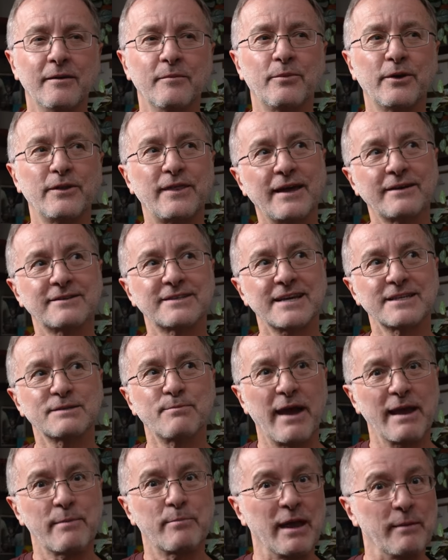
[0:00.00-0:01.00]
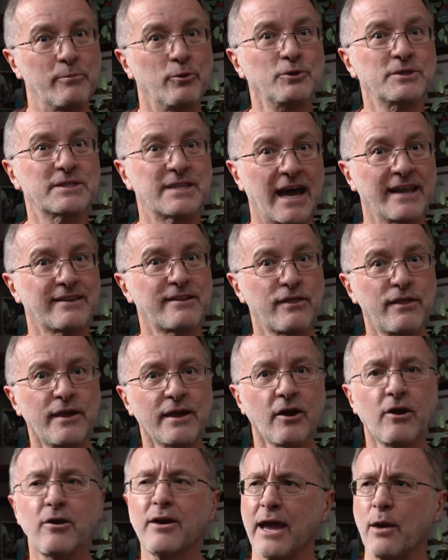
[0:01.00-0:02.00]
But that does make people start to
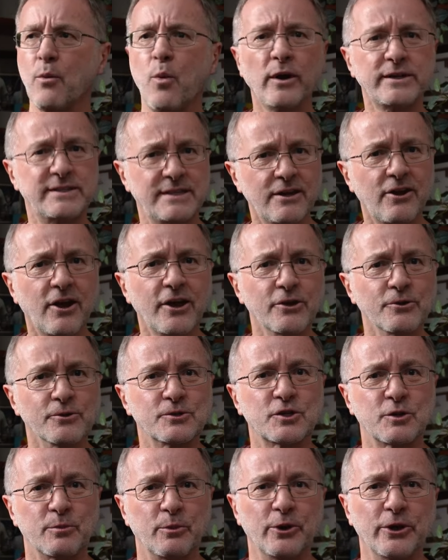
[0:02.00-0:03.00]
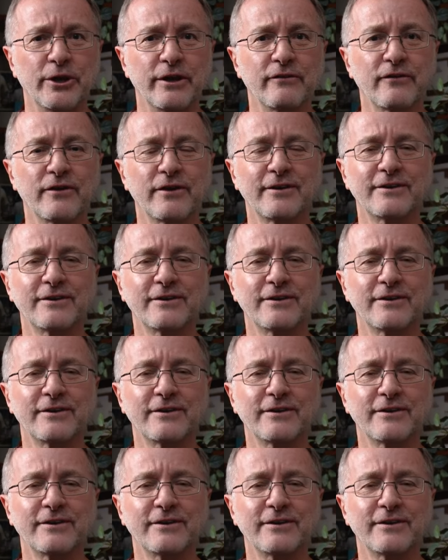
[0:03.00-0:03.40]
think, okay, what did I used to believe?